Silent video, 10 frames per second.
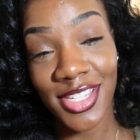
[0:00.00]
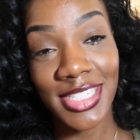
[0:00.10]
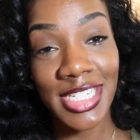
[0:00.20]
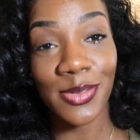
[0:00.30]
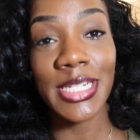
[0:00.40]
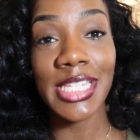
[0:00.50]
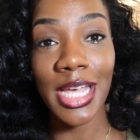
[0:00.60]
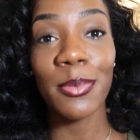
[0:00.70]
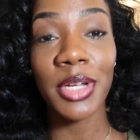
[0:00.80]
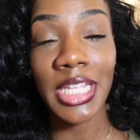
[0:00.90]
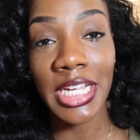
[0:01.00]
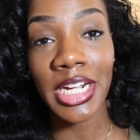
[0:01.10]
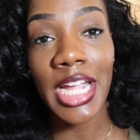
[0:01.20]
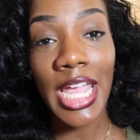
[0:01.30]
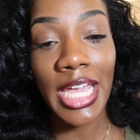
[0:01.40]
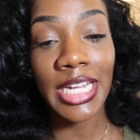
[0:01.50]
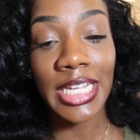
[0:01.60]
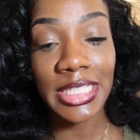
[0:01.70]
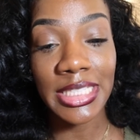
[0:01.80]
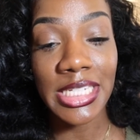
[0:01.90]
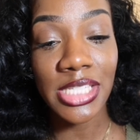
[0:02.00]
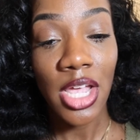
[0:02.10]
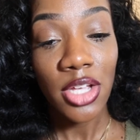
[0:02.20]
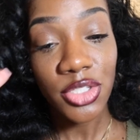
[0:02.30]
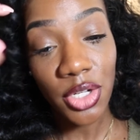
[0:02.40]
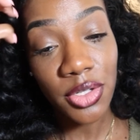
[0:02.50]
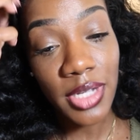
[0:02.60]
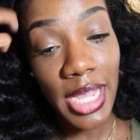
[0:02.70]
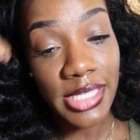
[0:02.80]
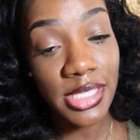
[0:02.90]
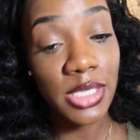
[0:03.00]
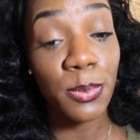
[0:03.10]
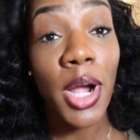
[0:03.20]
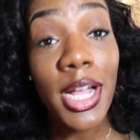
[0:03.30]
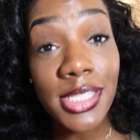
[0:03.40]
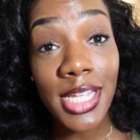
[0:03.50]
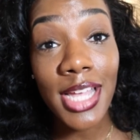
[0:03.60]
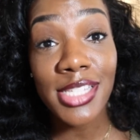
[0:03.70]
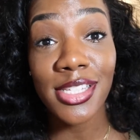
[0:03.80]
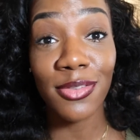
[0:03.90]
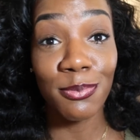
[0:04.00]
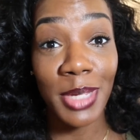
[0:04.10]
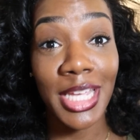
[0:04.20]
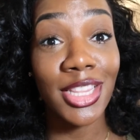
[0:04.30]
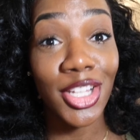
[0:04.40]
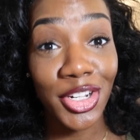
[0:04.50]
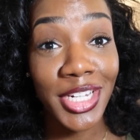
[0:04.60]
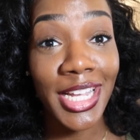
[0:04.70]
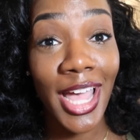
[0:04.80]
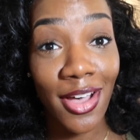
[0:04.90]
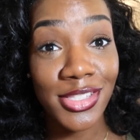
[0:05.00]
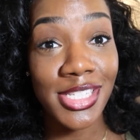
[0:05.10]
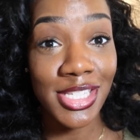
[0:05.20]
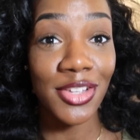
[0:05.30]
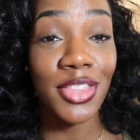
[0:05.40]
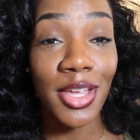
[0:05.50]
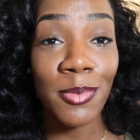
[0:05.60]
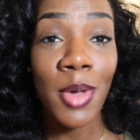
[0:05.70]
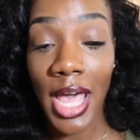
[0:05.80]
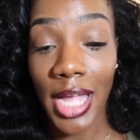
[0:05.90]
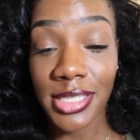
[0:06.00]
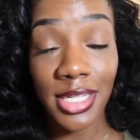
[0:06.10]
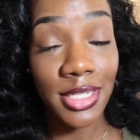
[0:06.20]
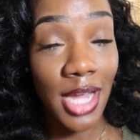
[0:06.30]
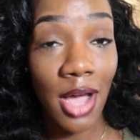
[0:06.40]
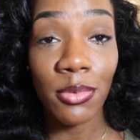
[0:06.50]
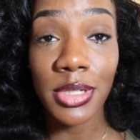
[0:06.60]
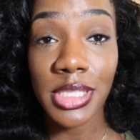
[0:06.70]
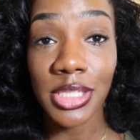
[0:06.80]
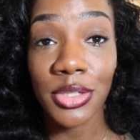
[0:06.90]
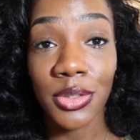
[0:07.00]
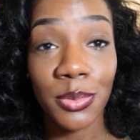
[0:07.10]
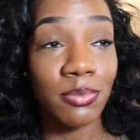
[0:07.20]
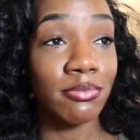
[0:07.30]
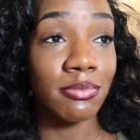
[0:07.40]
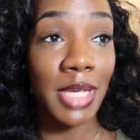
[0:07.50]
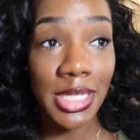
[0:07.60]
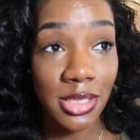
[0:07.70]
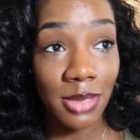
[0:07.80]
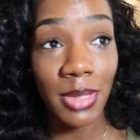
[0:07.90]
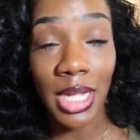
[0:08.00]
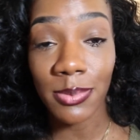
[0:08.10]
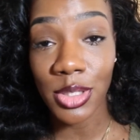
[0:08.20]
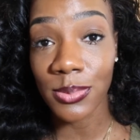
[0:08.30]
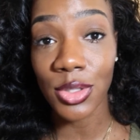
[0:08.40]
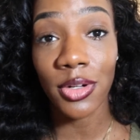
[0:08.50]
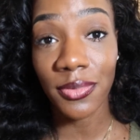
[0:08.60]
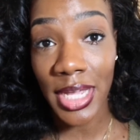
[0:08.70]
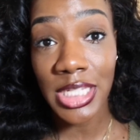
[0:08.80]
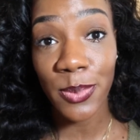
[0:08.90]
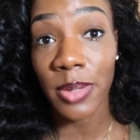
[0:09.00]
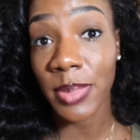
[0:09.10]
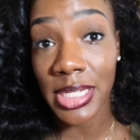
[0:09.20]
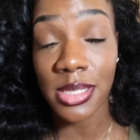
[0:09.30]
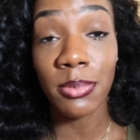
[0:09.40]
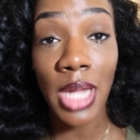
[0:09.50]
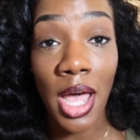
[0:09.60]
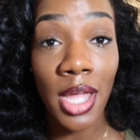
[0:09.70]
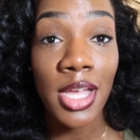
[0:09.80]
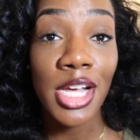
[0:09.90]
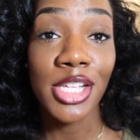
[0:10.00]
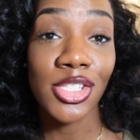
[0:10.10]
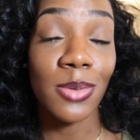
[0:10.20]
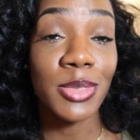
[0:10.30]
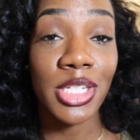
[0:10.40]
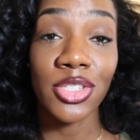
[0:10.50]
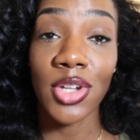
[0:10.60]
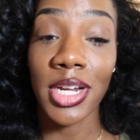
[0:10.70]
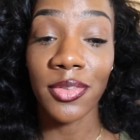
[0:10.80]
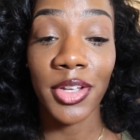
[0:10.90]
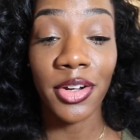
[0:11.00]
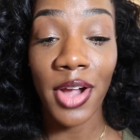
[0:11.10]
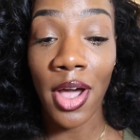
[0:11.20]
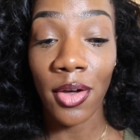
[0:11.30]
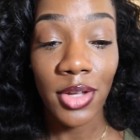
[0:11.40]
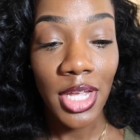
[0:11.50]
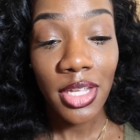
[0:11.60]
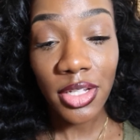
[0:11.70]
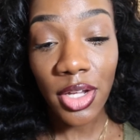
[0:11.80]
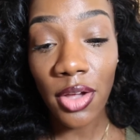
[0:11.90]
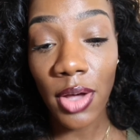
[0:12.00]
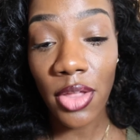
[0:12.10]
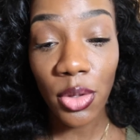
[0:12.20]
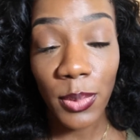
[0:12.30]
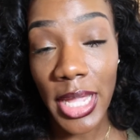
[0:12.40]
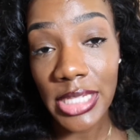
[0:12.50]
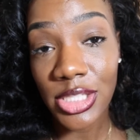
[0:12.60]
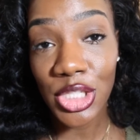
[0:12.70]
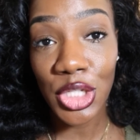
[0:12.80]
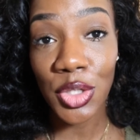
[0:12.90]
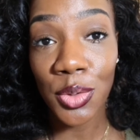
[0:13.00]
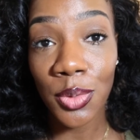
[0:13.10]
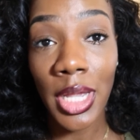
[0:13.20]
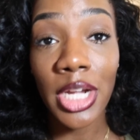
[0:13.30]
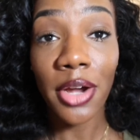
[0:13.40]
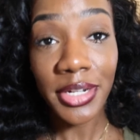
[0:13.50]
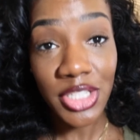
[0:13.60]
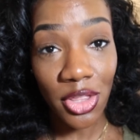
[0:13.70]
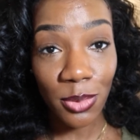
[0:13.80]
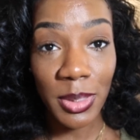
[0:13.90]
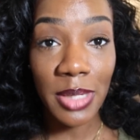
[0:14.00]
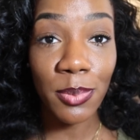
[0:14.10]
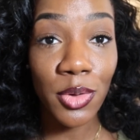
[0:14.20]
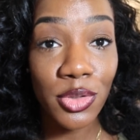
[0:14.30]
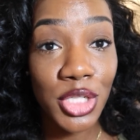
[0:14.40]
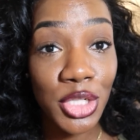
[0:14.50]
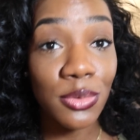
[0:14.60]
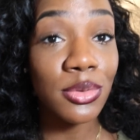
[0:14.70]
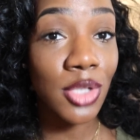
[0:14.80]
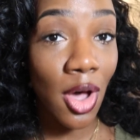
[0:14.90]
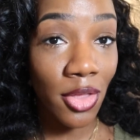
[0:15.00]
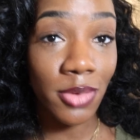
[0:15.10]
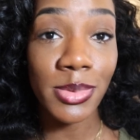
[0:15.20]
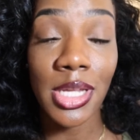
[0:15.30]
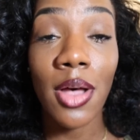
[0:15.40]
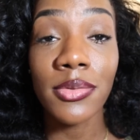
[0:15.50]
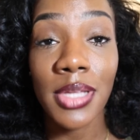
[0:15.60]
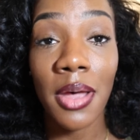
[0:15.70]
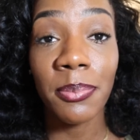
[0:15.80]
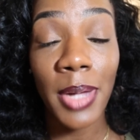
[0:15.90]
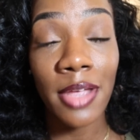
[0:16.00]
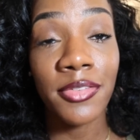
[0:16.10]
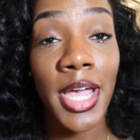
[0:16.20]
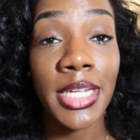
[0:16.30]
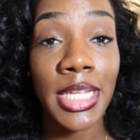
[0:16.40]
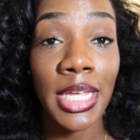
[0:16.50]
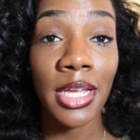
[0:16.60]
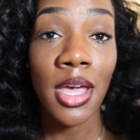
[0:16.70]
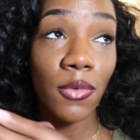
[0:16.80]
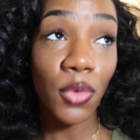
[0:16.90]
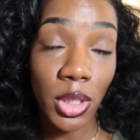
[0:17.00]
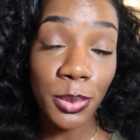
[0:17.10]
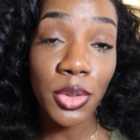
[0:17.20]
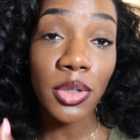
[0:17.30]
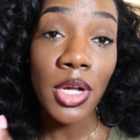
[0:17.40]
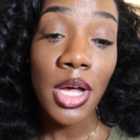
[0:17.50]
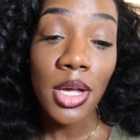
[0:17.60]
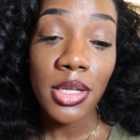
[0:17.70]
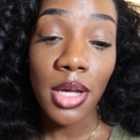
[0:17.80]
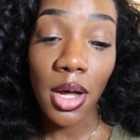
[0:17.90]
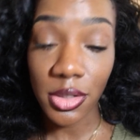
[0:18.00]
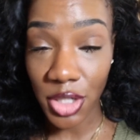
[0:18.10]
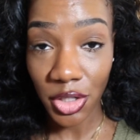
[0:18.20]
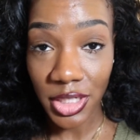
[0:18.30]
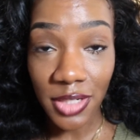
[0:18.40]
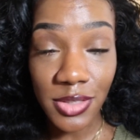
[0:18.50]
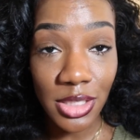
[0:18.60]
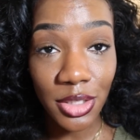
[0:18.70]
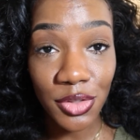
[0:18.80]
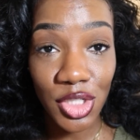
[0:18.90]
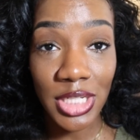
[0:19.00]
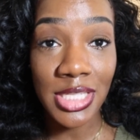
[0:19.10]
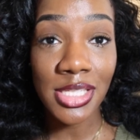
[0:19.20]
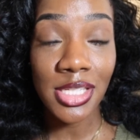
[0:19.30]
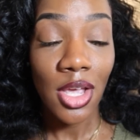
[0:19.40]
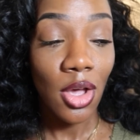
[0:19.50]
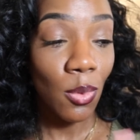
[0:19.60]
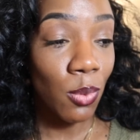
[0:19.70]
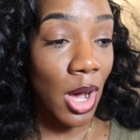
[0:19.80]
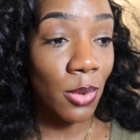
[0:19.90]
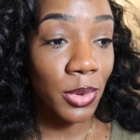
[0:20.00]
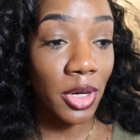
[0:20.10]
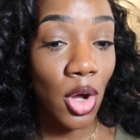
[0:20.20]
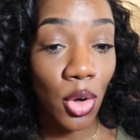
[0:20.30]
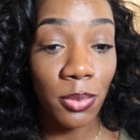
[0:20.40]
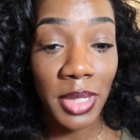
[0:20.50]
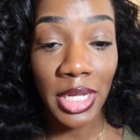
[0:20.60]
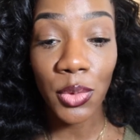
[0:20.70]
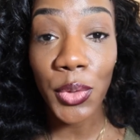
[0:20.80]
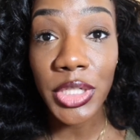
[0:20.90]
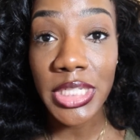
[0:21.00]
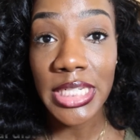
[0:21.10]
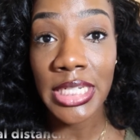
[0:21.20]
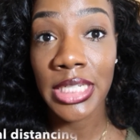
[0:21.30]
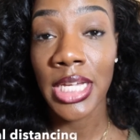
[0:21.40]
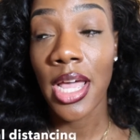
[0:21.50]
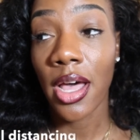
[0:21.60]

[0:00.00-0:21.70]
So I just wanted to come on here and at least show you guys this process of me learning how to do them. I did not want to make it seem like I'm some sort of expert, because I'm not. So I'm just trying to figure out, you know, other ways to encourage other people to doll themselves up by finding affordable alternative solutions while we're home being quarantined.